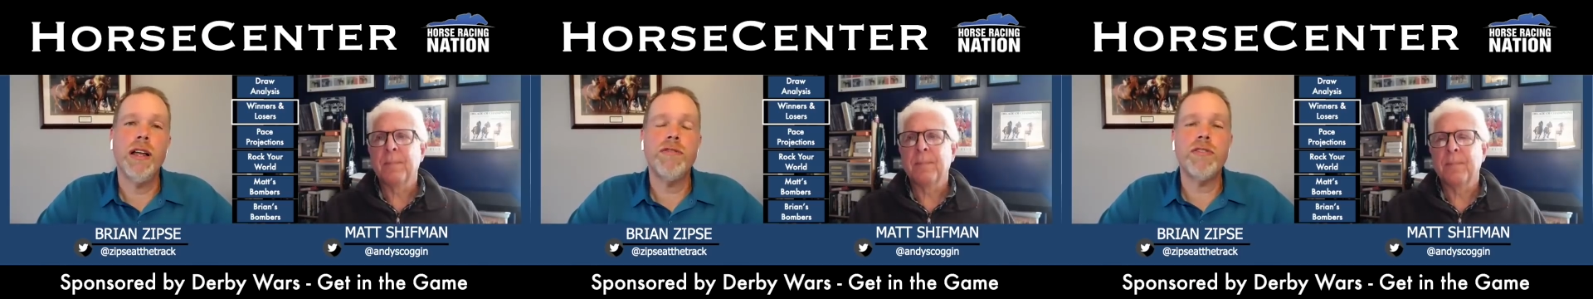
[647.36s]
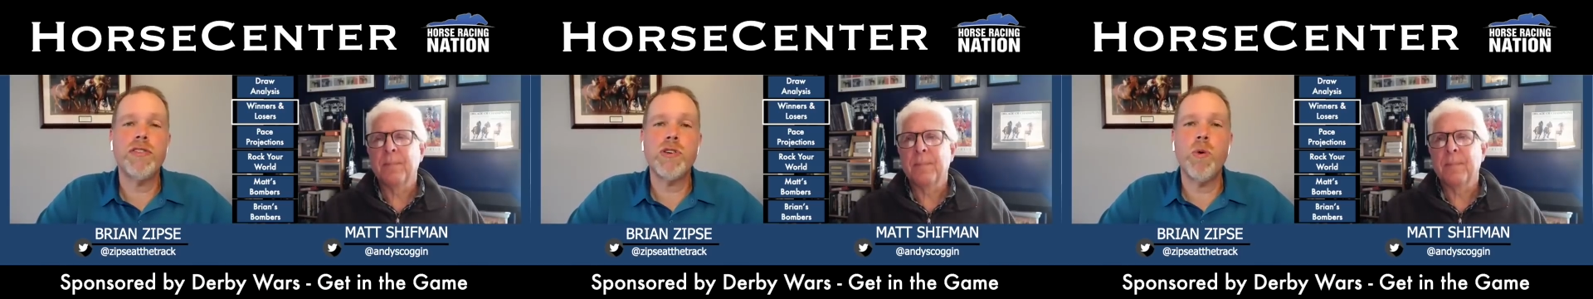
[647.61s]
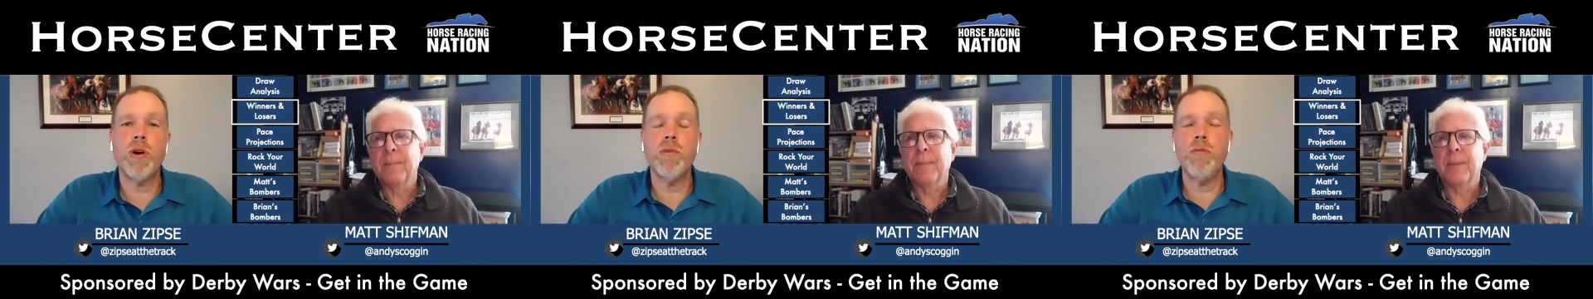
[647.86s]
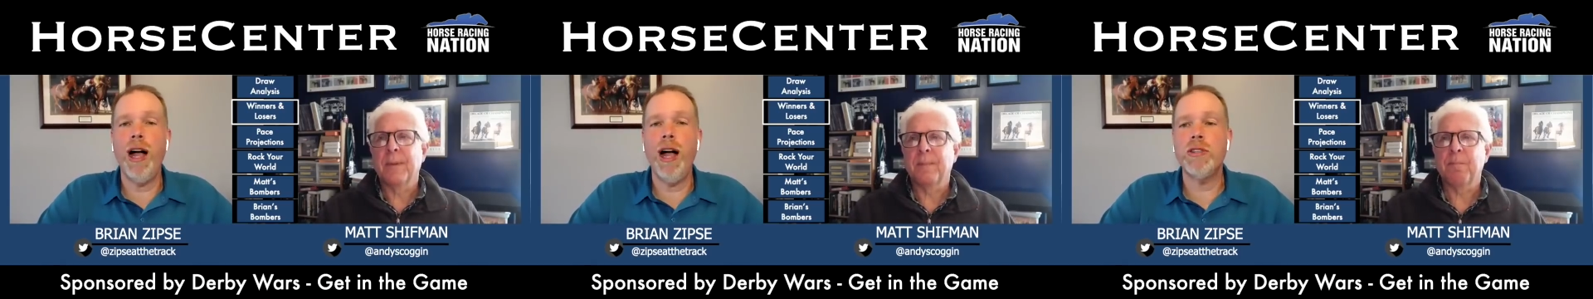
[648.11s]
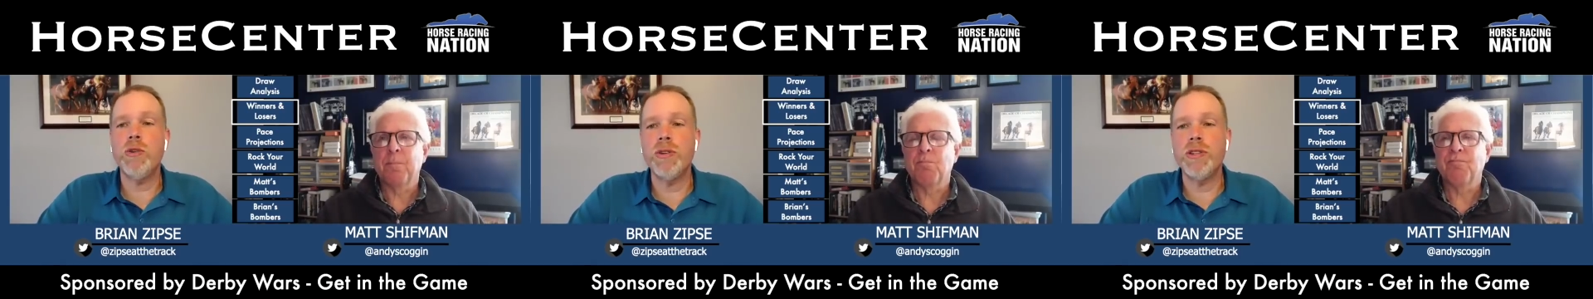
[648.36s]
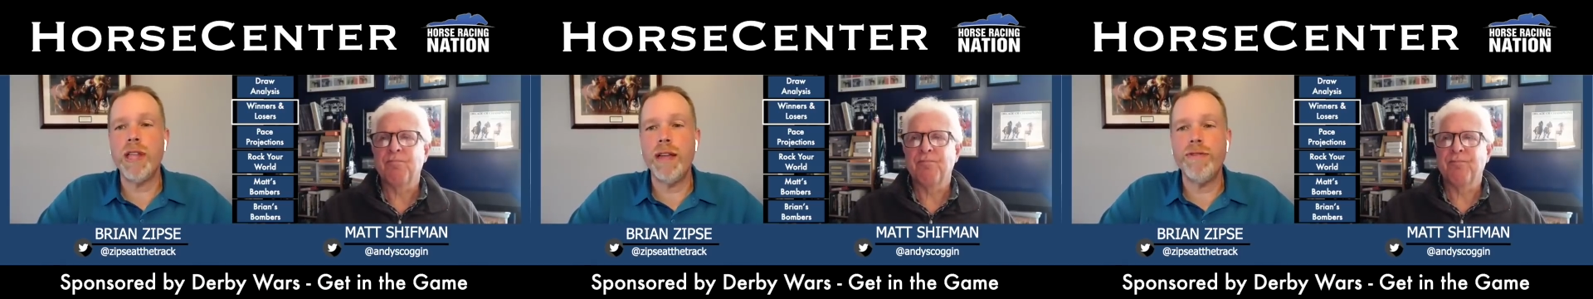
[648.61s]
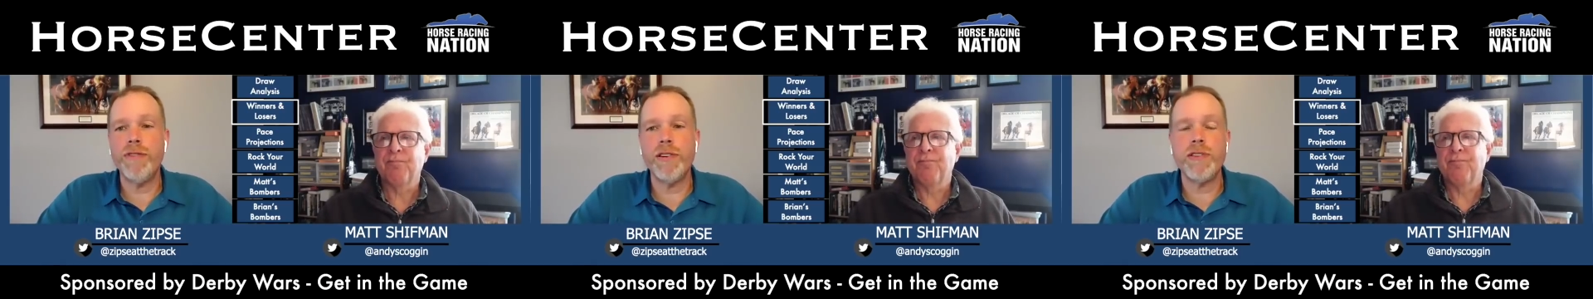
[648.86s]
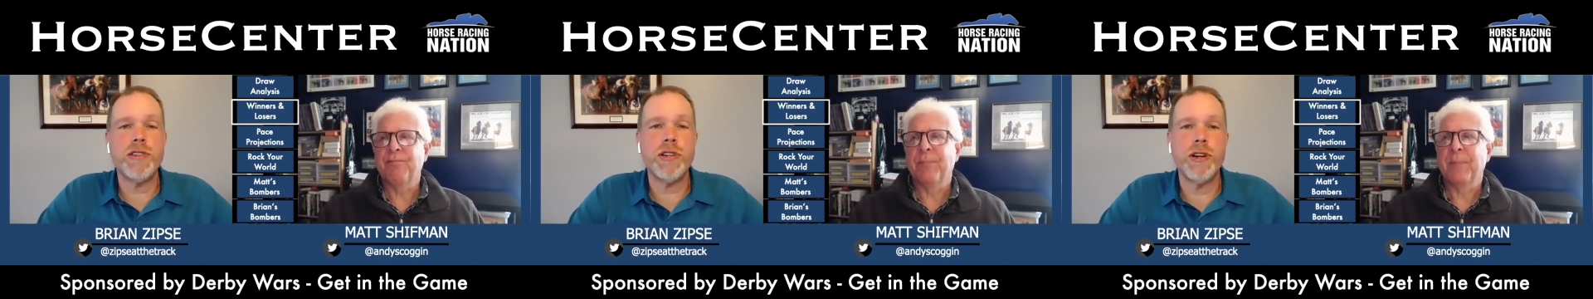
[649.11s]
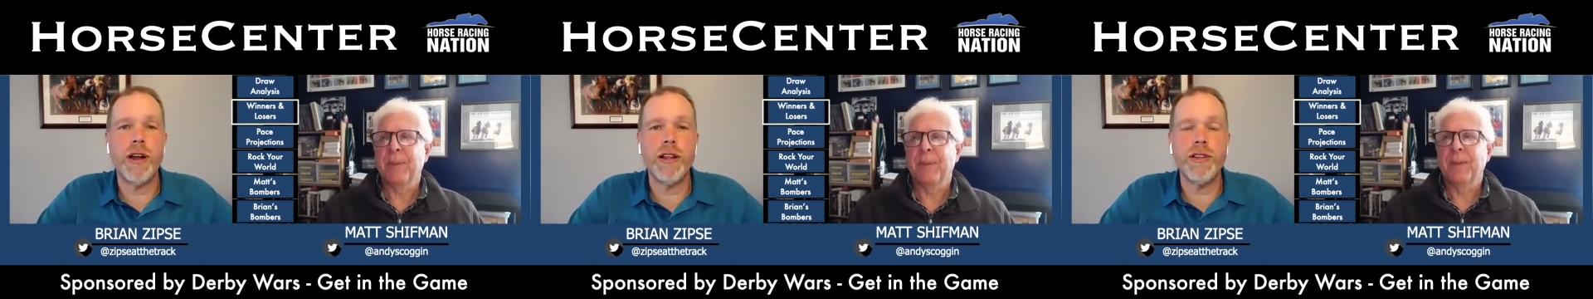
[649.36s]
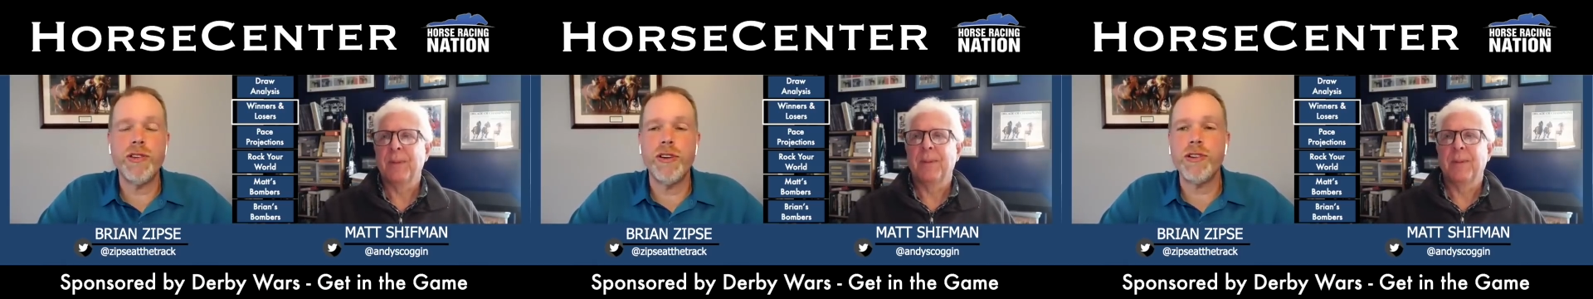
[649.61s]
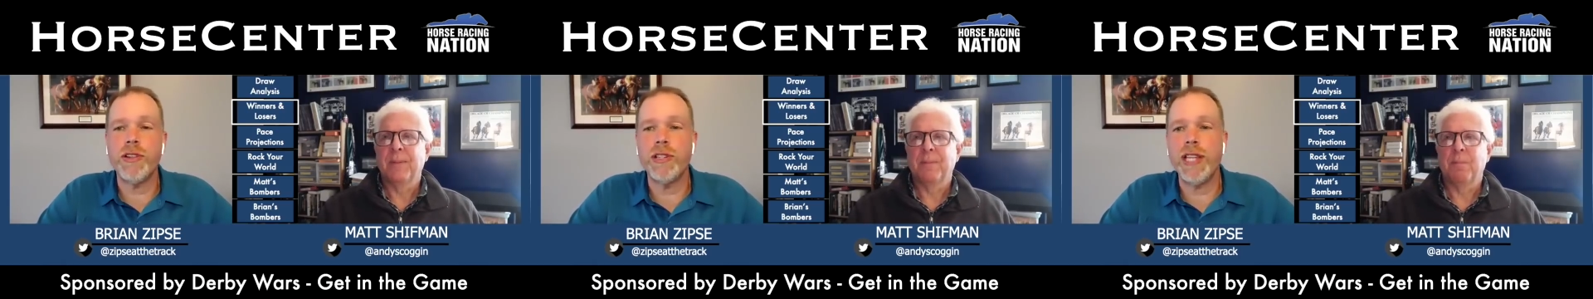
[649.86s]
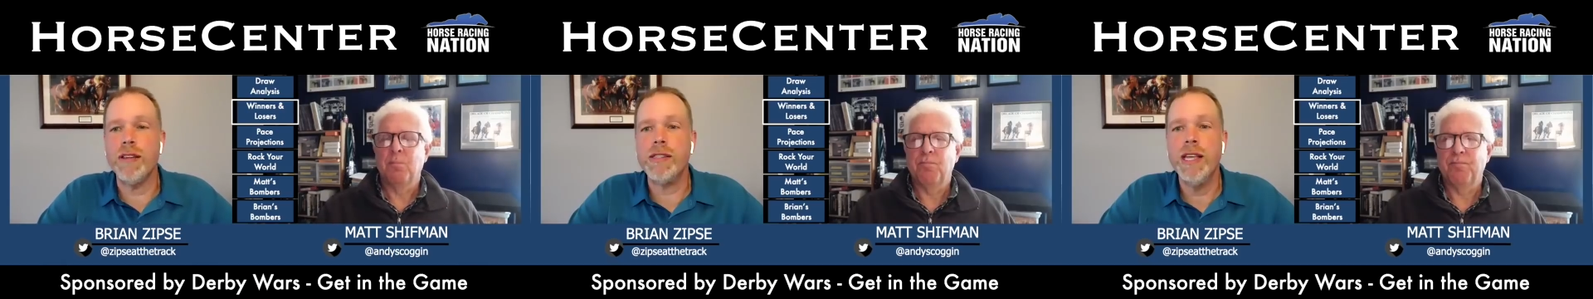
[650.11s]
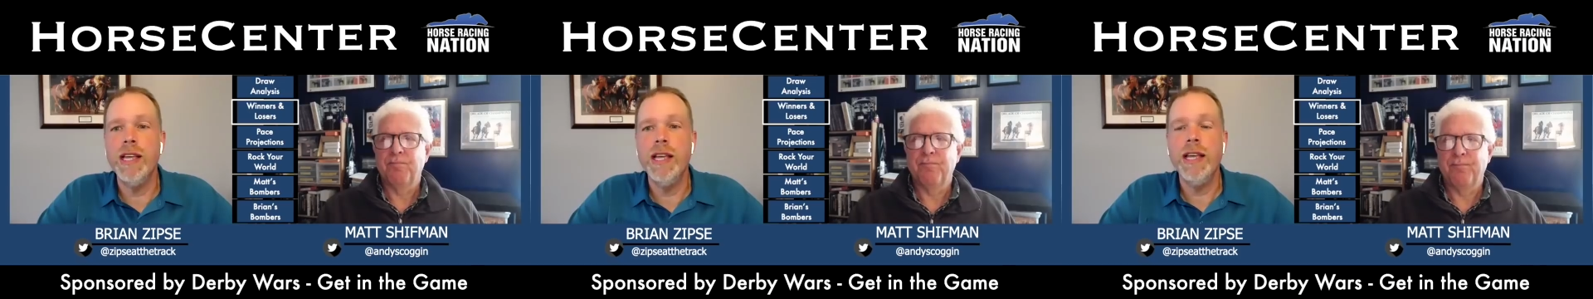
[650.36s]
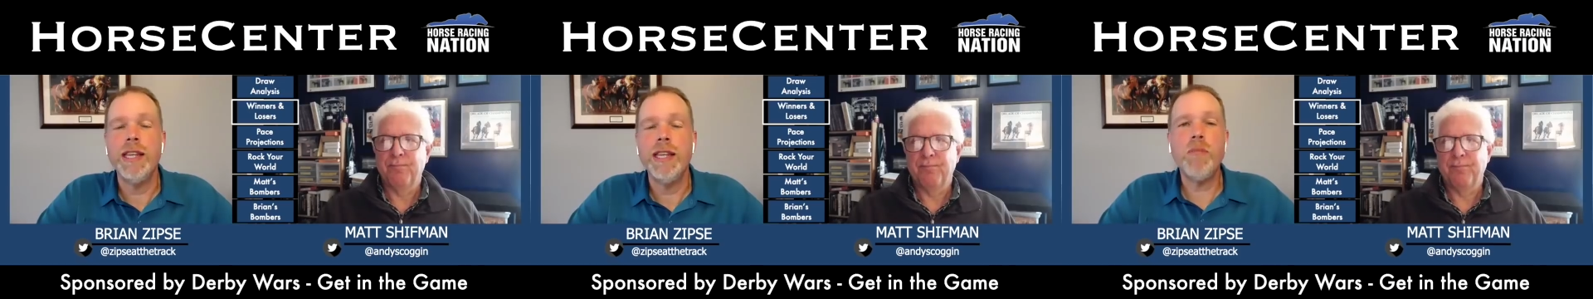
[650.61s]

Speaker 1: uh, the first quarter mile towards that first turn at Churchill Downs.